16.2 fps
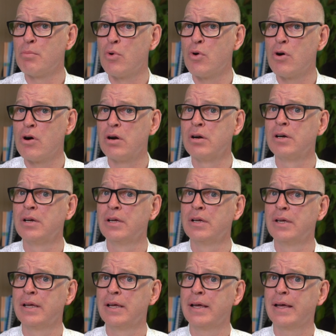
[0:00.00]
more
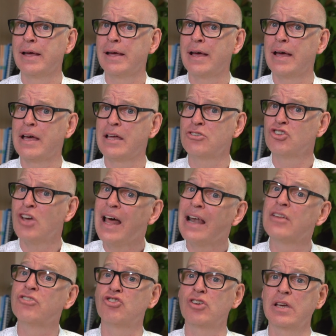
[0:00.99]

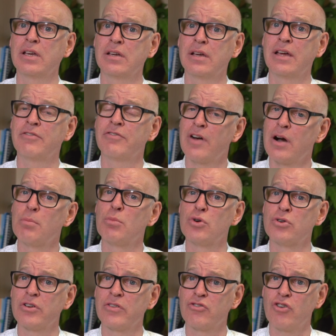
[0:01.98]
challenging and far
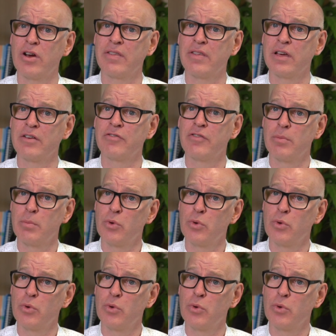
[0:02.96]
more distressing for